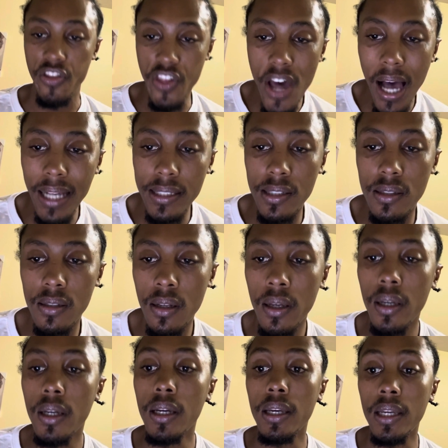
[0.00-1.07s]
Thus,
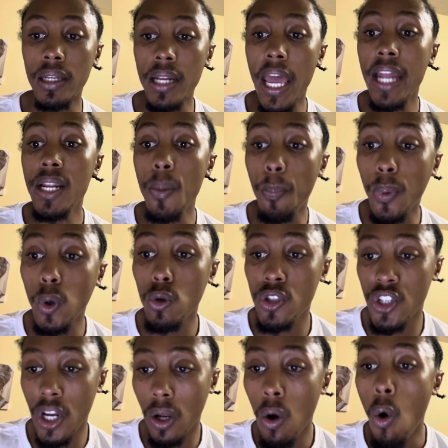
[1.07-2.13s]
in any
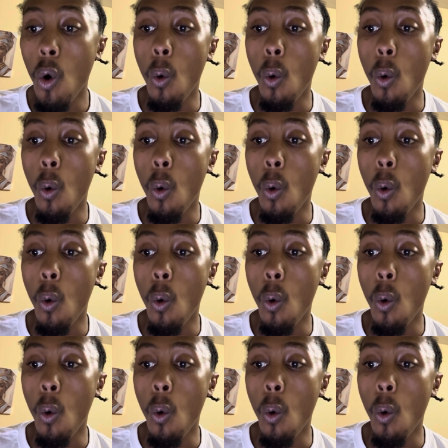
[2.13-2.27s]
project,